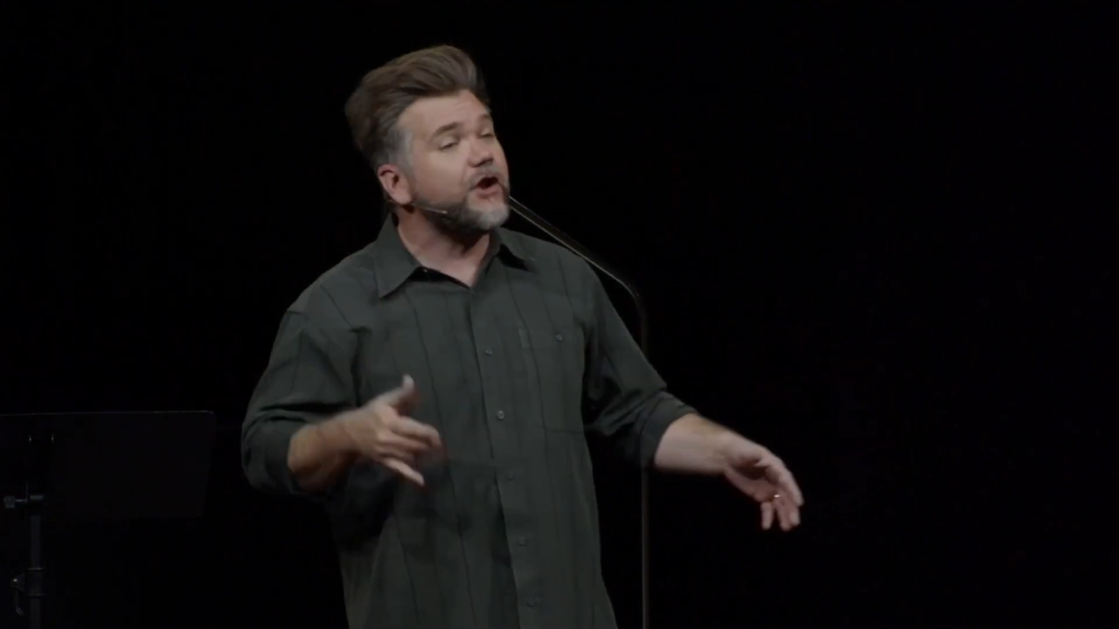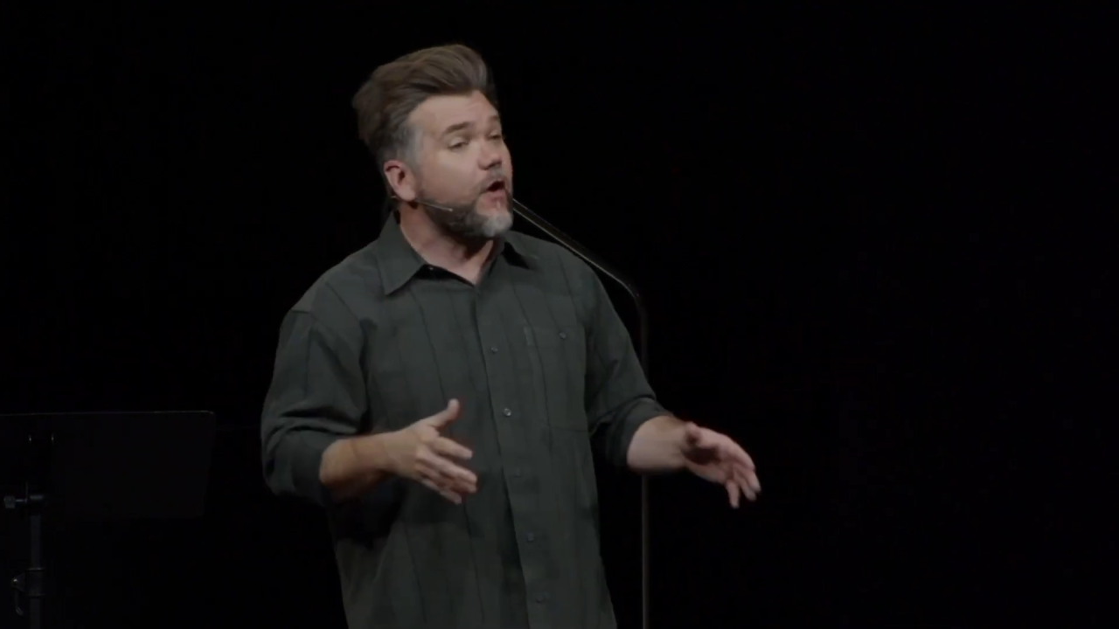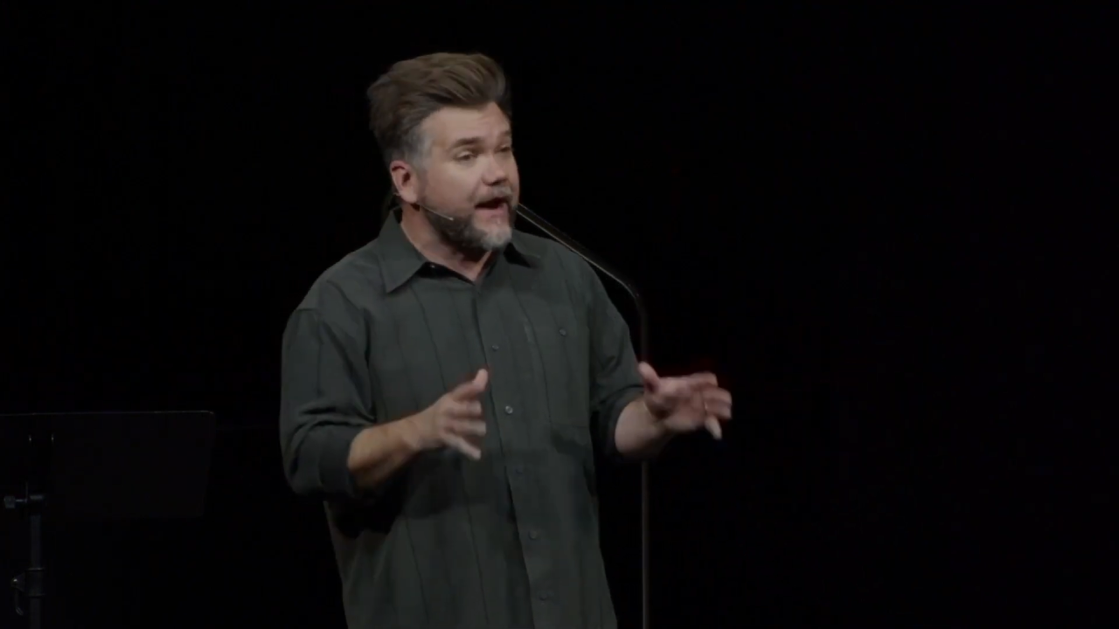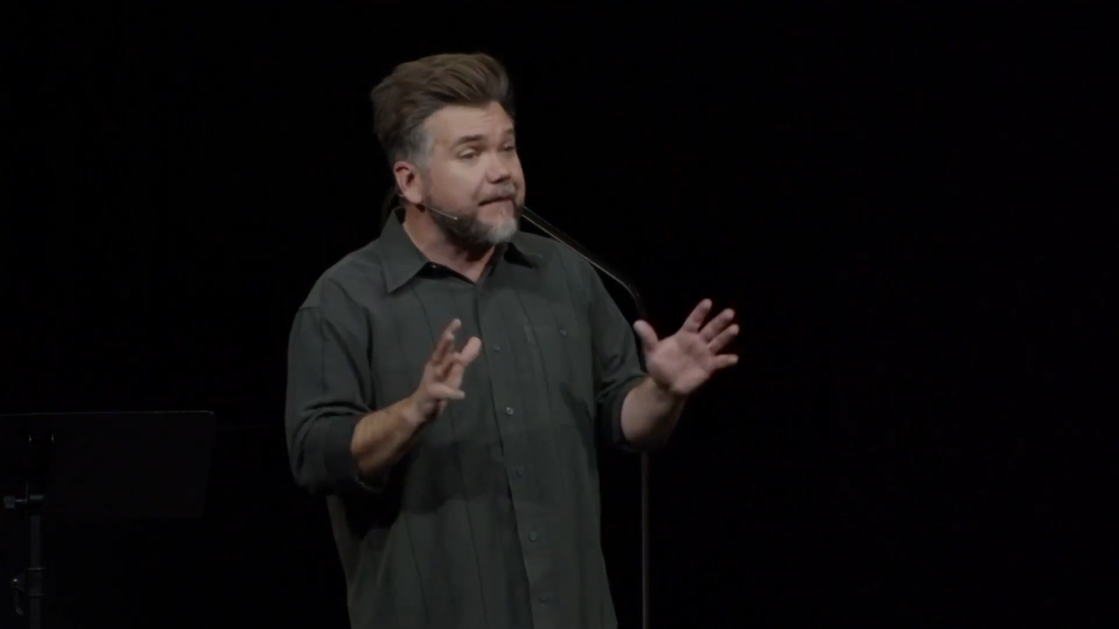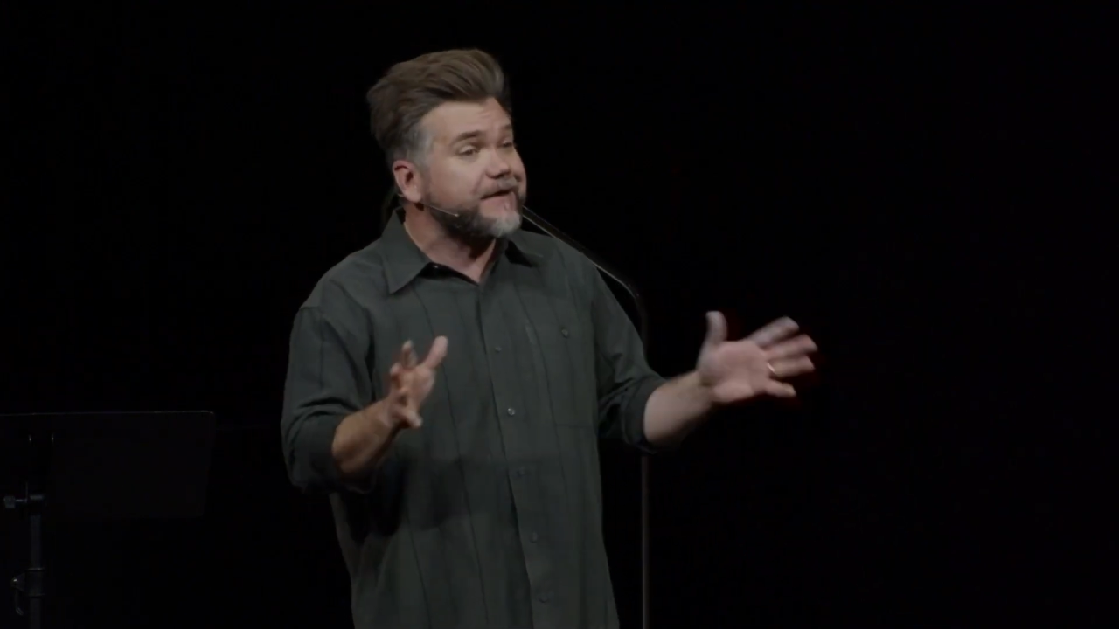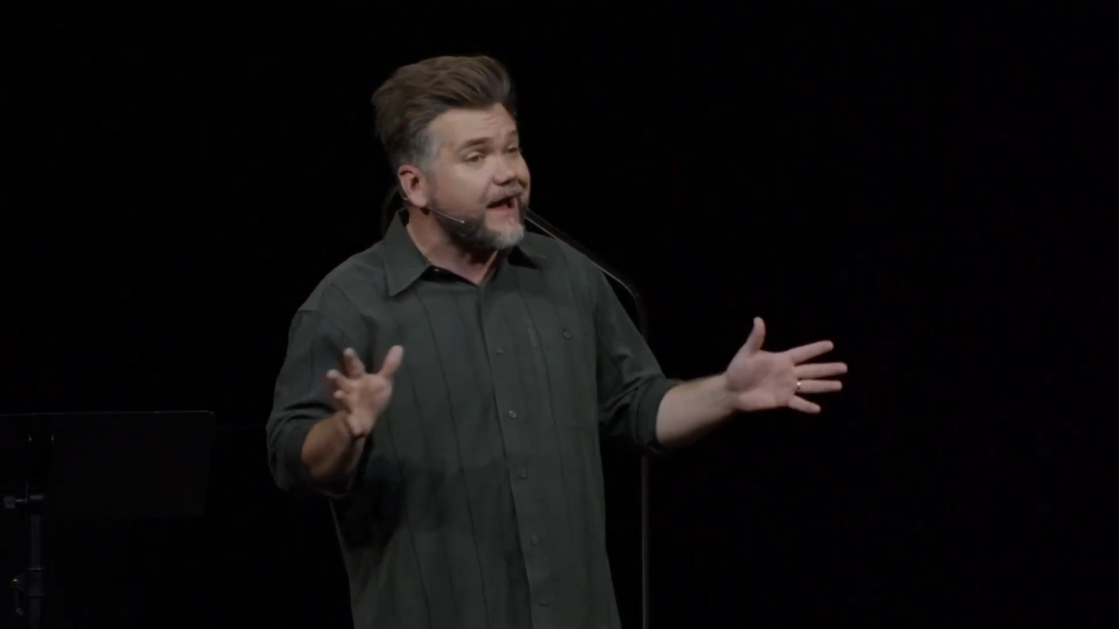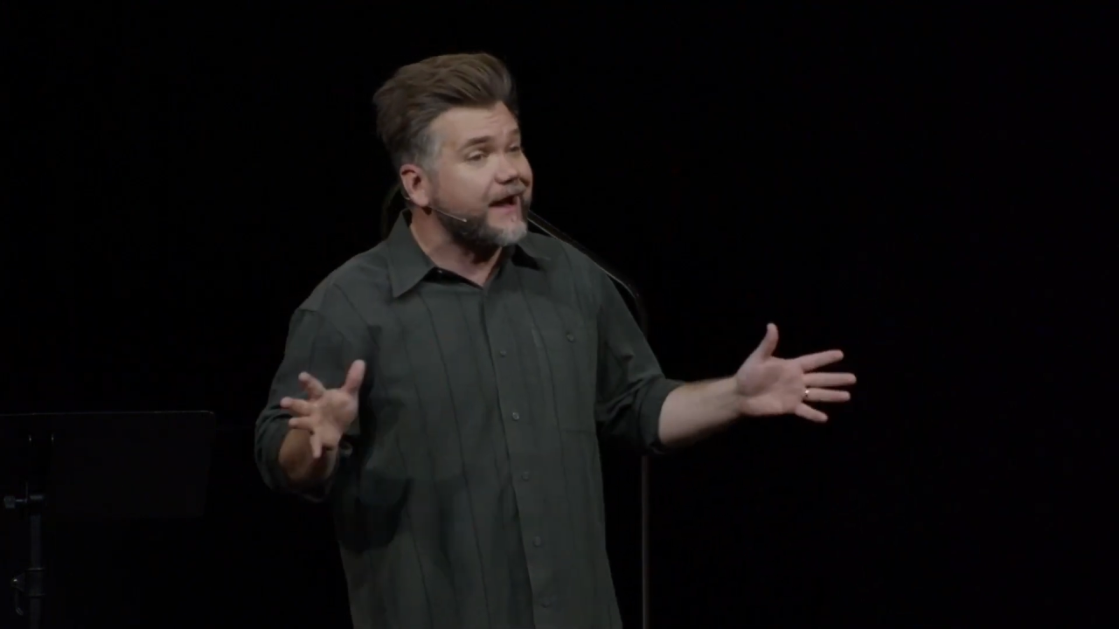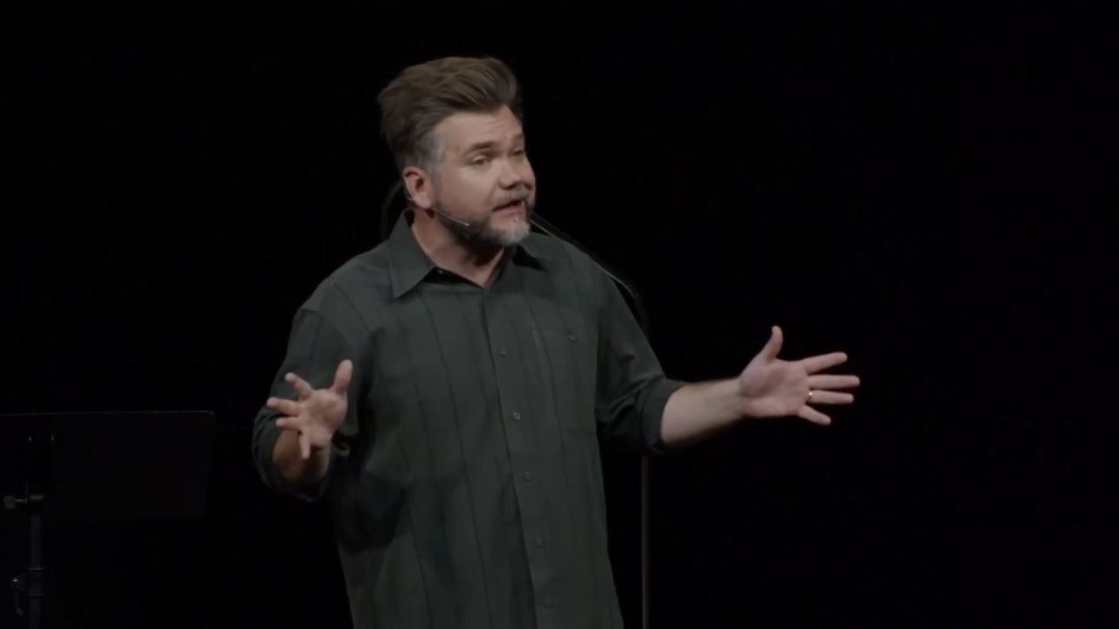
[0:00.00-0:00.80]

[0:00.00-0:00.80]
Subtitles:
You know, and I'm kind